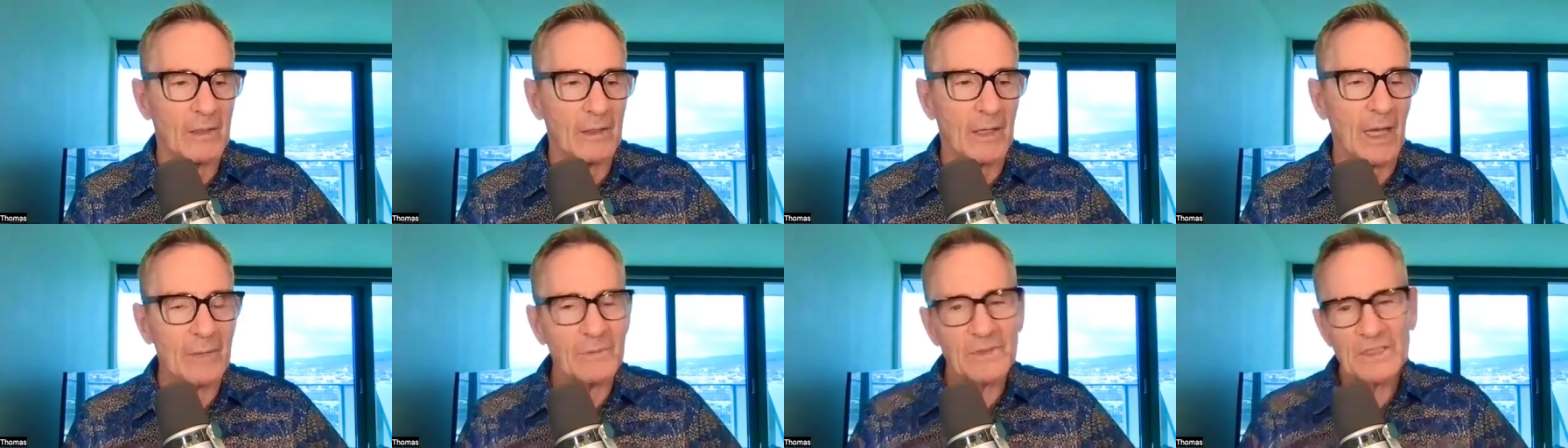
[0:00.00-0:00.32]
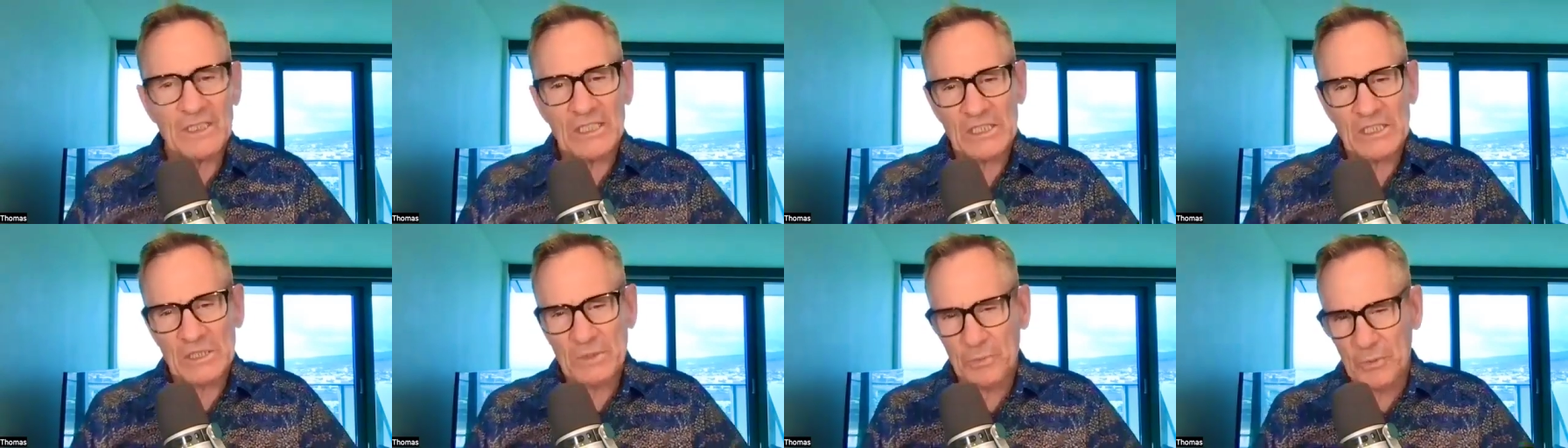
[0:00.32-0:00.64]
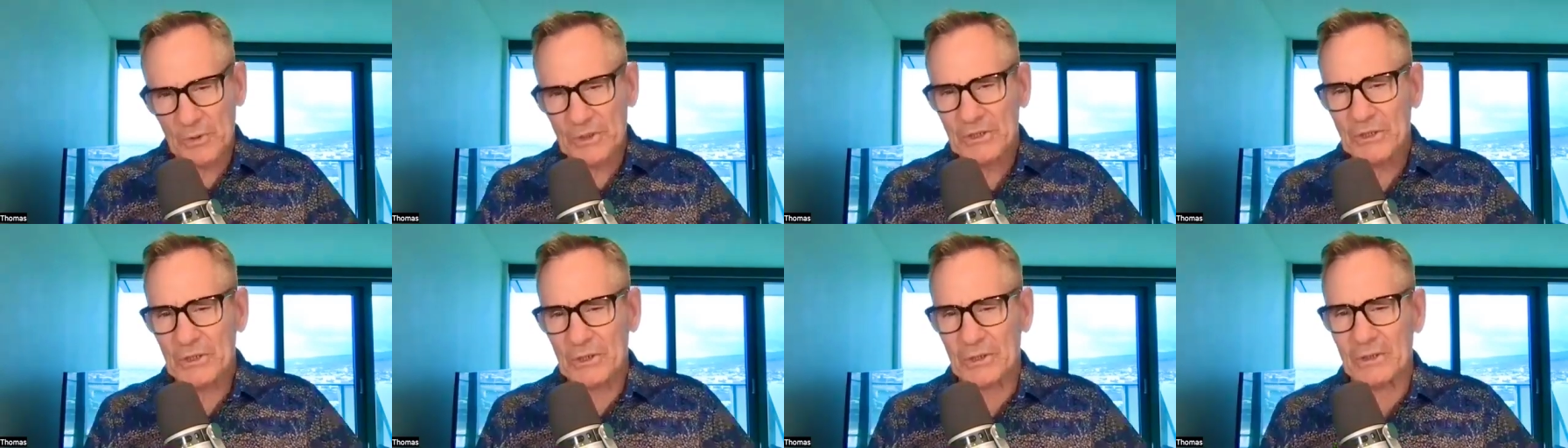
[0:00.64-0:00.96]
I was a
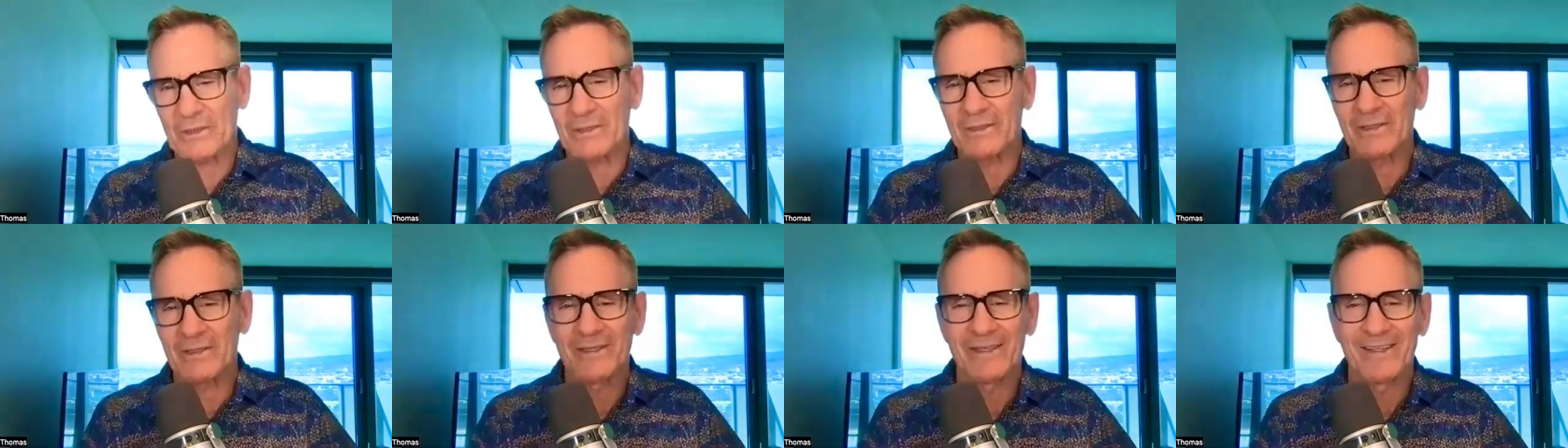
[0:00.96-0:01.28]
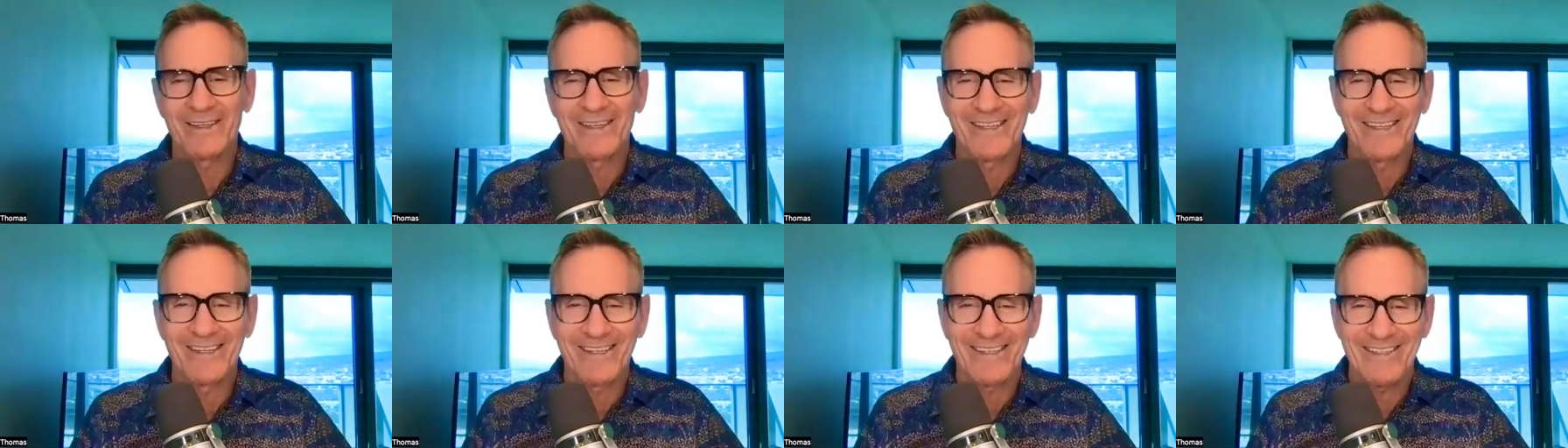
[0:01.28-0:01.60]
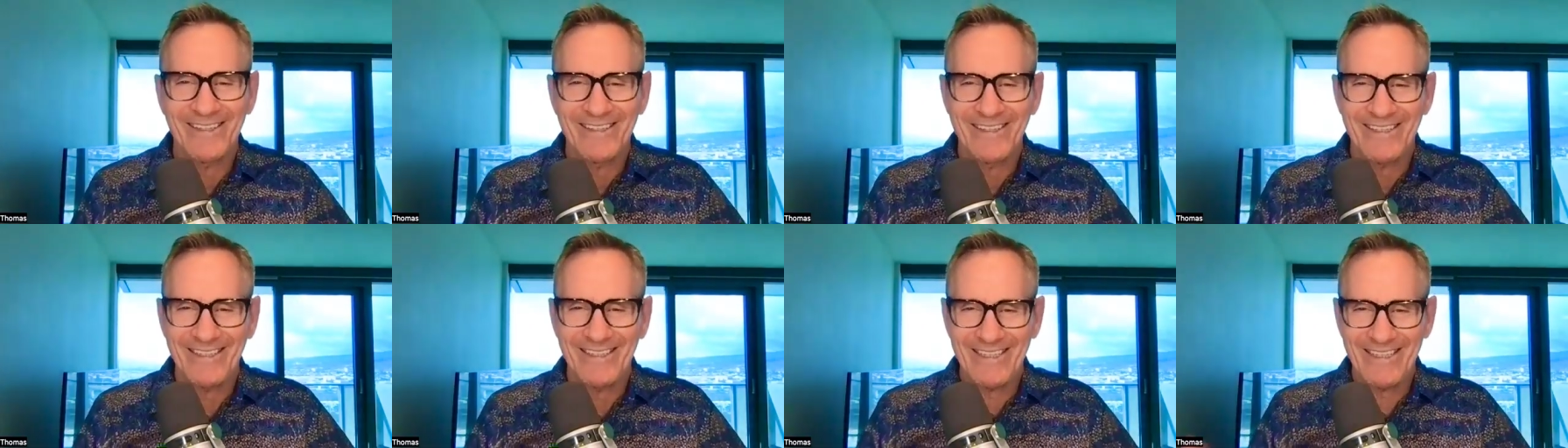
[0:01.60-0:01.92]
sprinter
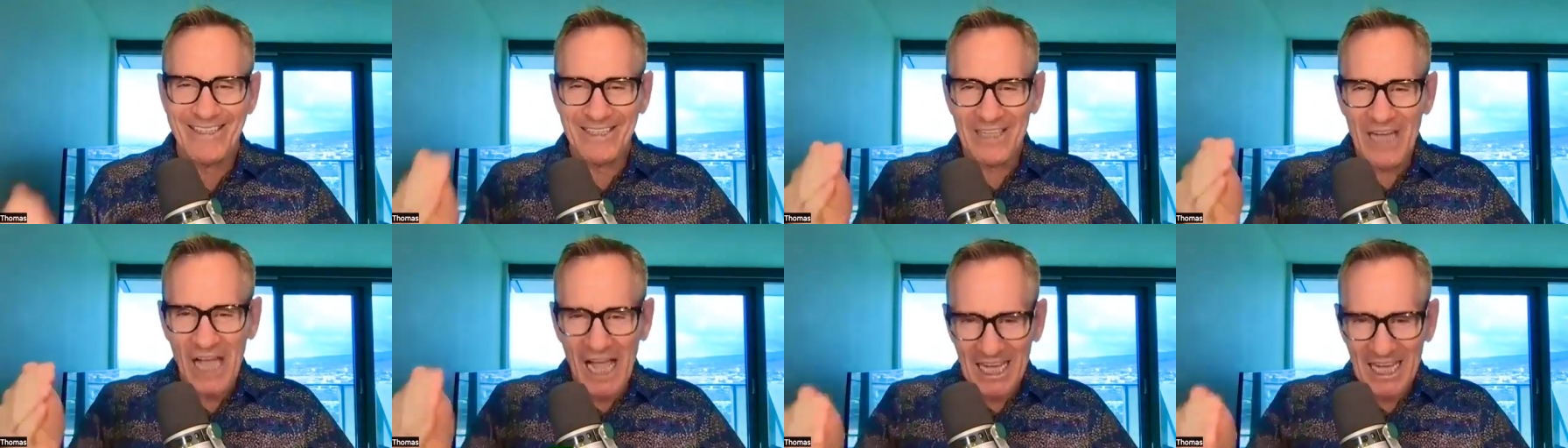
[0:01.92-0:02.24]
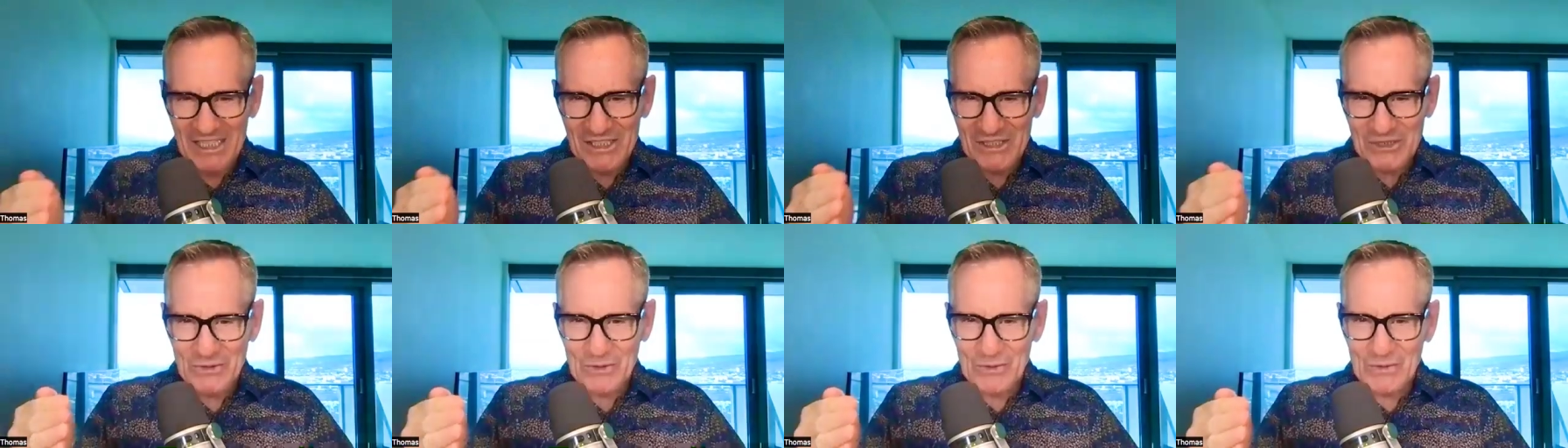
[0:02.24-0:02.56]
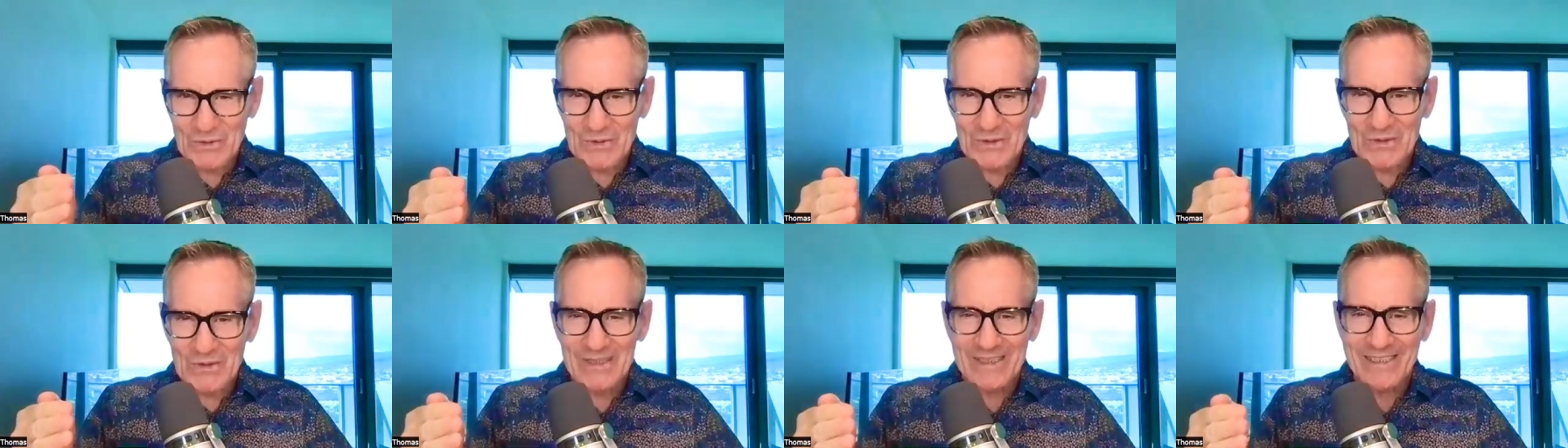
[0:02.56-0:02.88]
in high
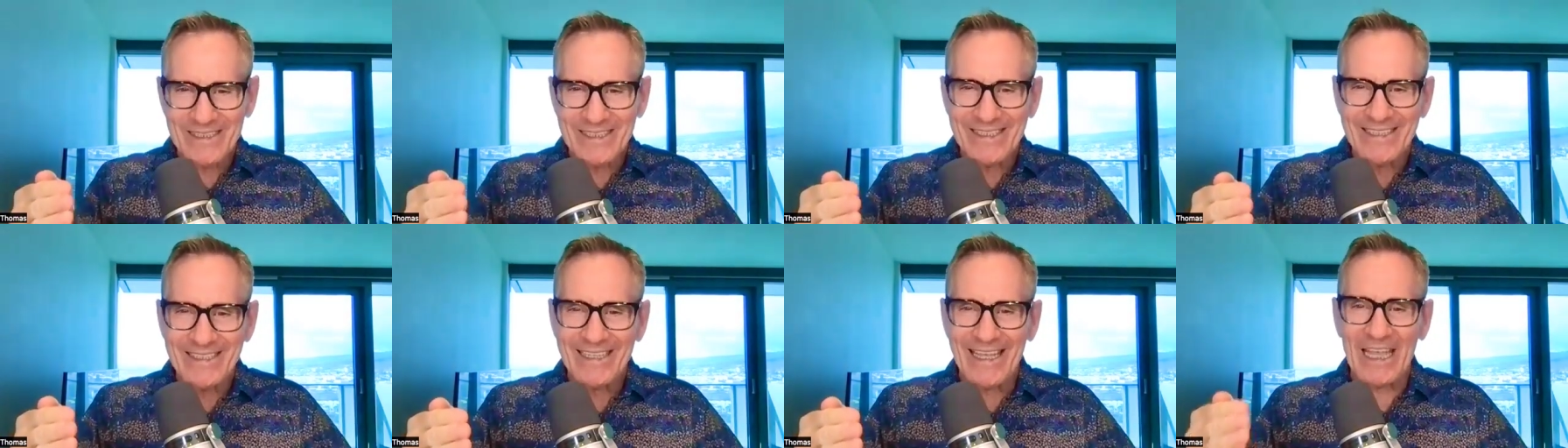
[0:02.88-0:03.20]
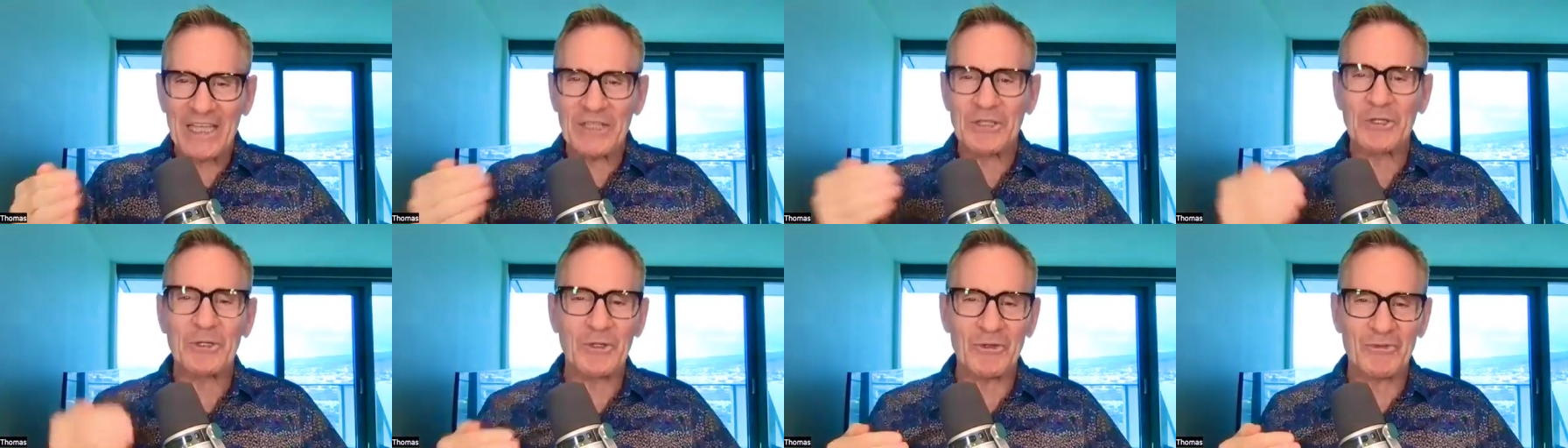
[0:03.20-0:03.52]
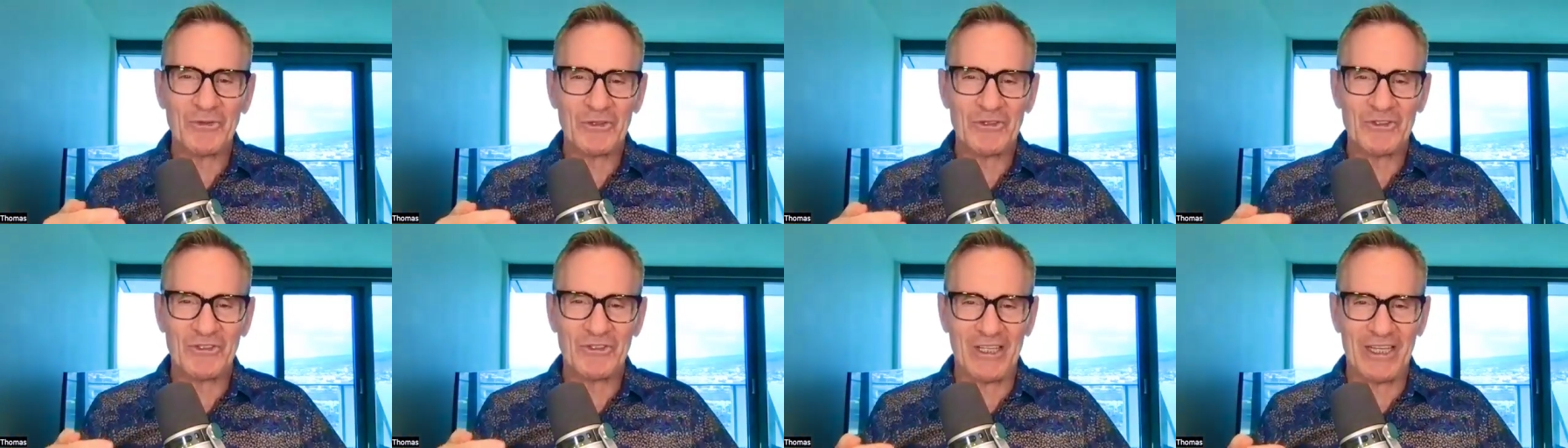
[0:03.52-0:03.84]
school and
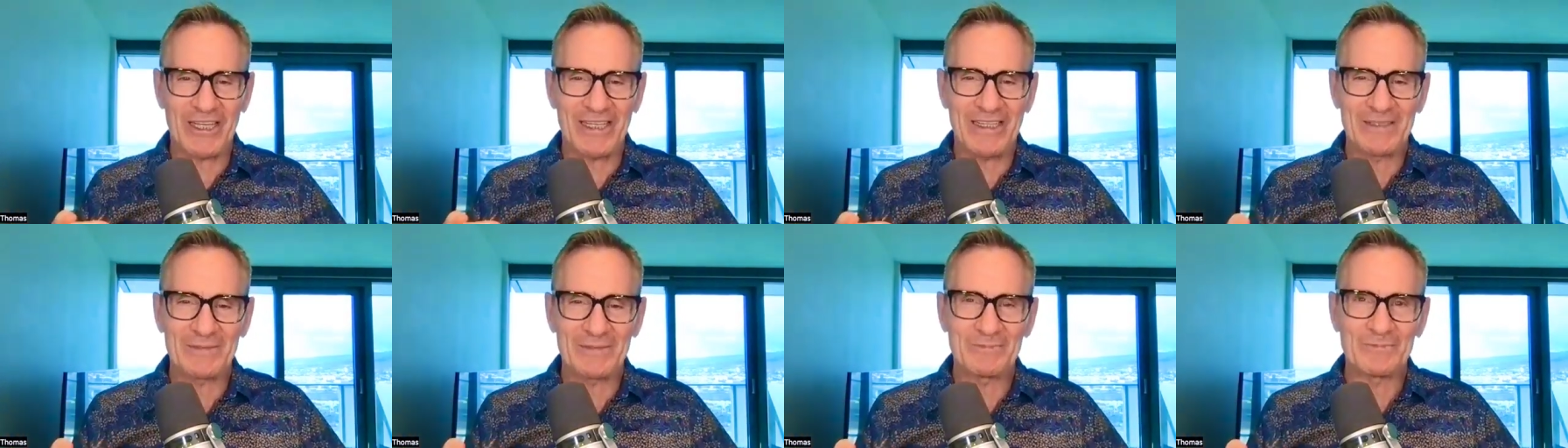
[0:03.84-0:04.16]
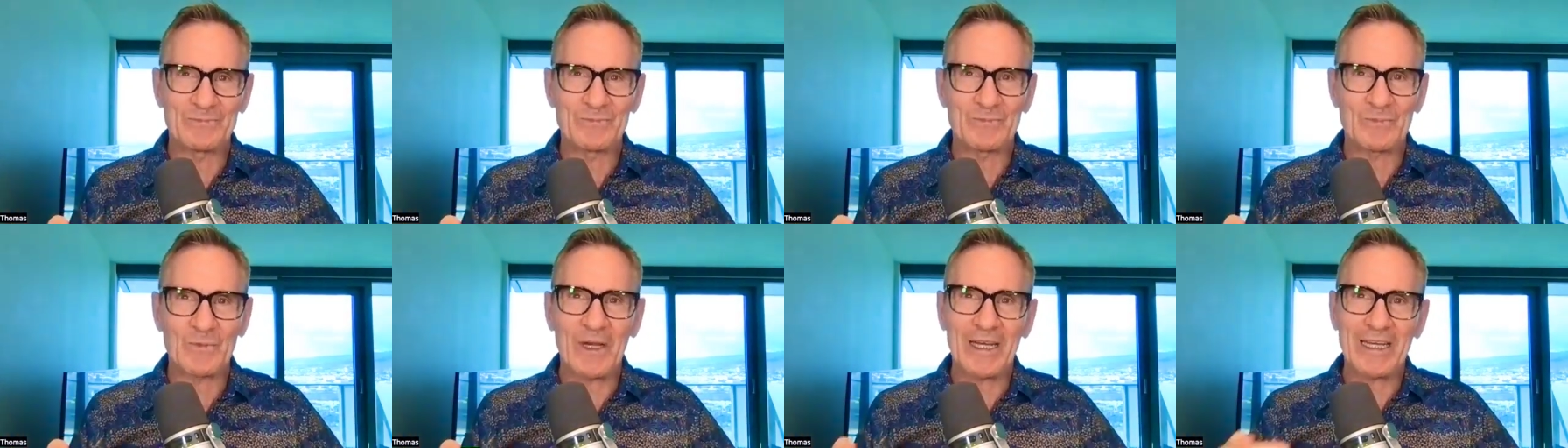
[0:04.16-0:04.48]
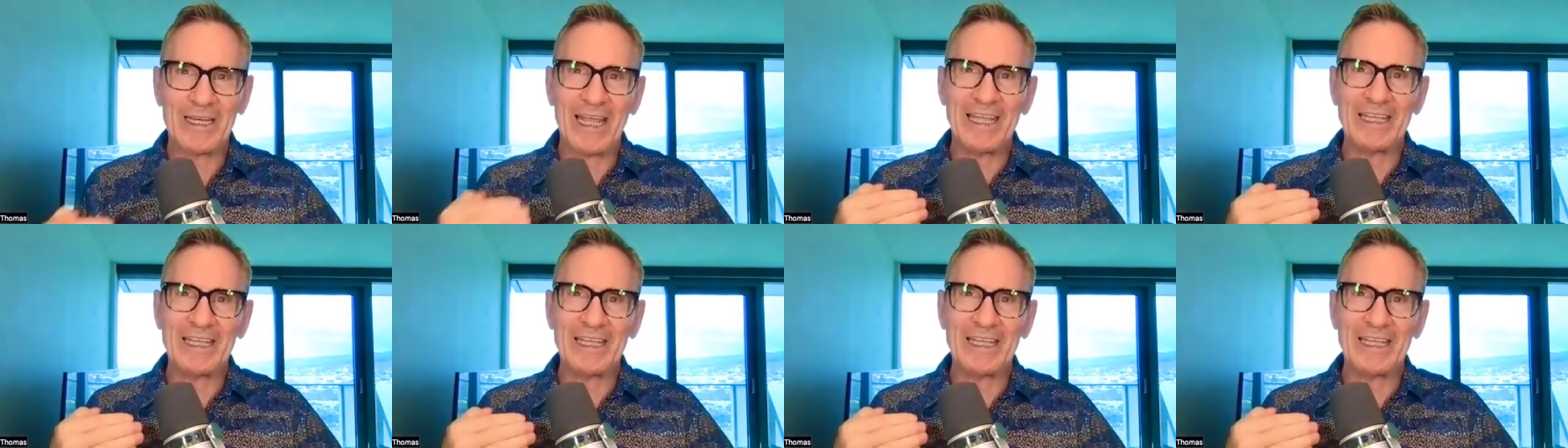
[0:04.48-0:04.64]
university, right?